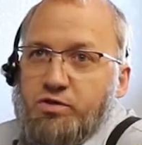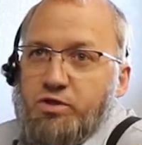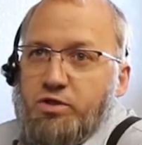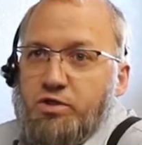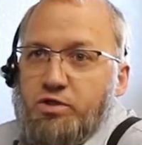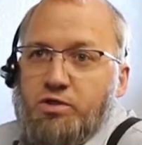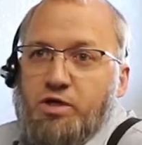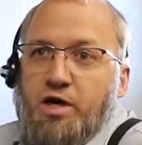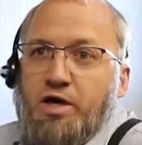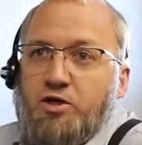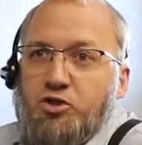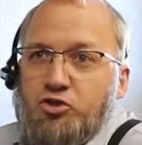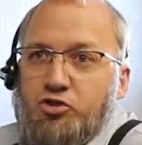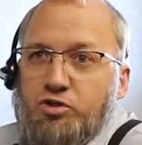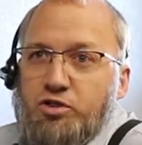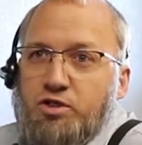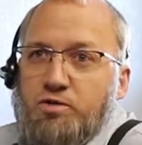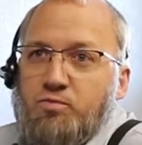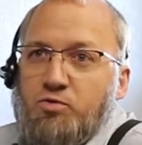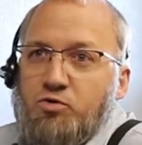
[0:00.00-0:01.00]
in
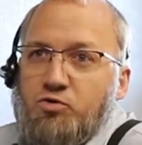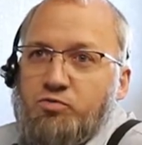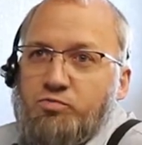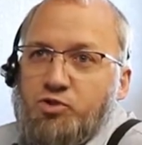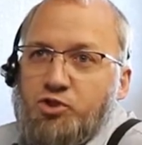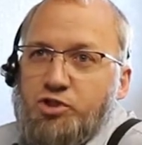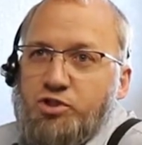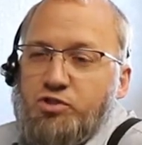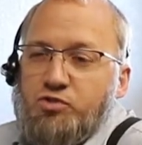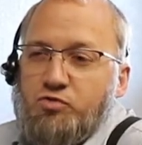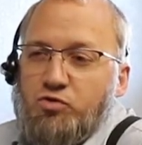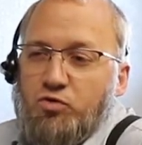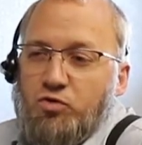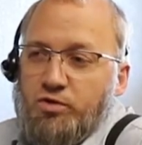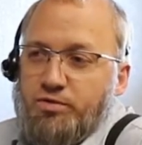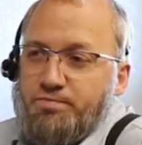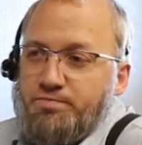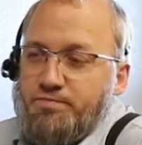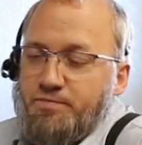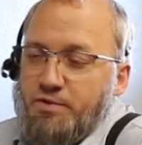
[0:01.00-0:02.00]
action, keep those machines
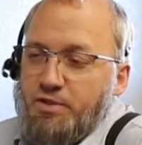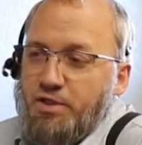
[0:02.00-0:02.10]
rolling.